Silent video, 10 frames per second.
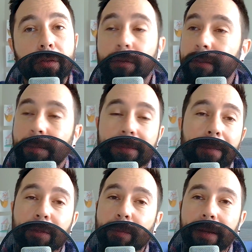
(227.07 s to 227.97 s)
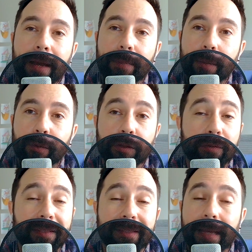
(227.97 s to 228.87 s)
two because sometimes you might not be able to
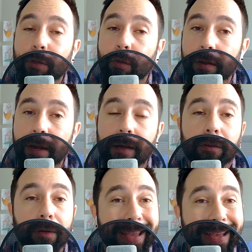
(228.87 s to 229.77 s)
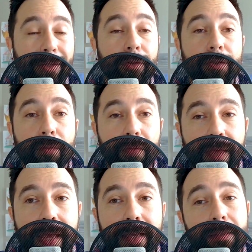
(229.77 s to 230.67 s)
use the same U R L or handle as you think,